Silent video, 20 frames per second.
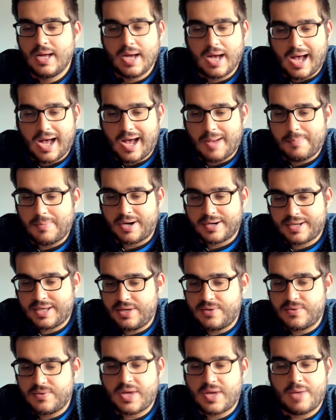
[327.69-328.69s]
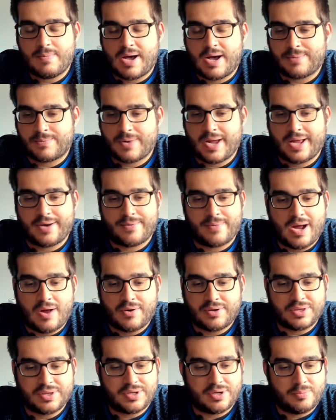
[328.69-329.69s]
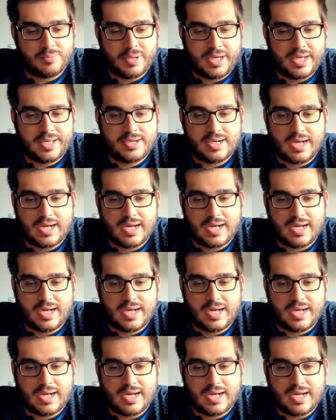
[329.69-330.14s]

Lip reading: Mark Yu came on, ran around a little bit.